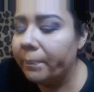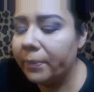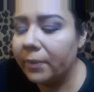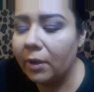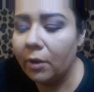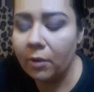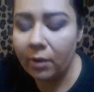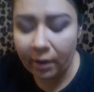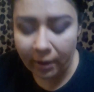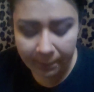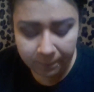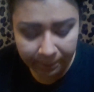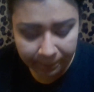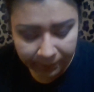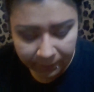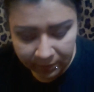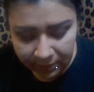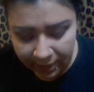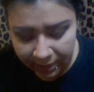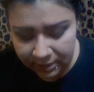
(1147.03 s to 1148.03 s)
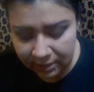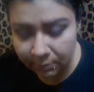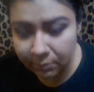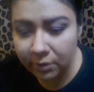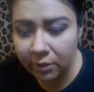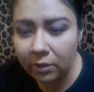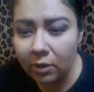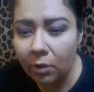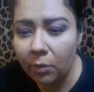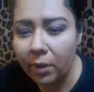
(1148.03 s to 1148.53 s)
Okay. Next I'm going to
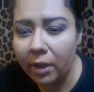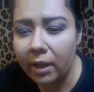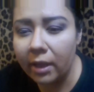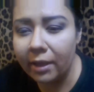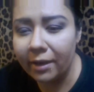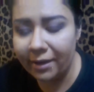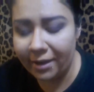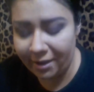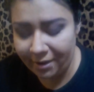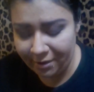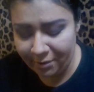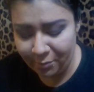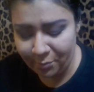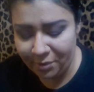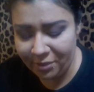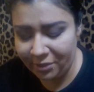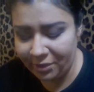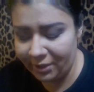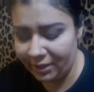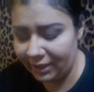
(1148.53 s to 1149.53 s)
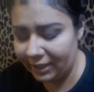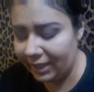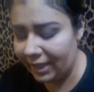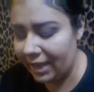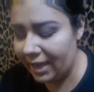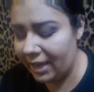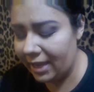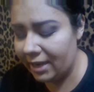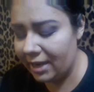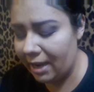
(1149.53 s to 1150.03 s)
go in with the
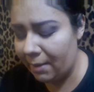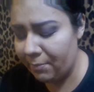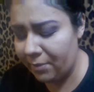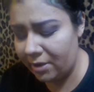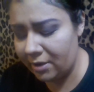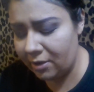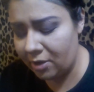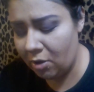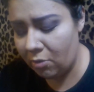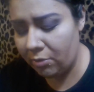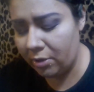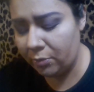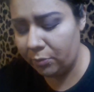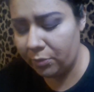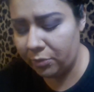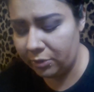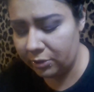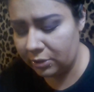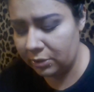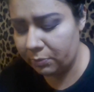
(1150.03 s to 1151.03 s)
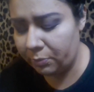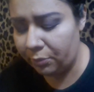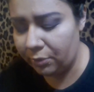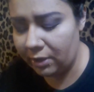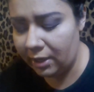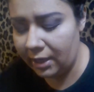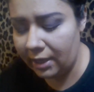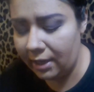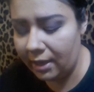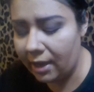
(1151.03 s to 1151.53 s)
lid. I'm going to go in with this
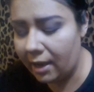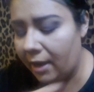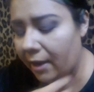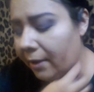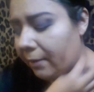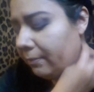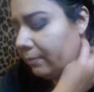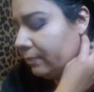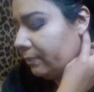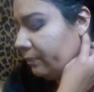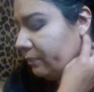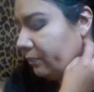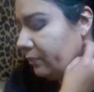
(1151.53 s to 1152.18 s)
pretty, I'm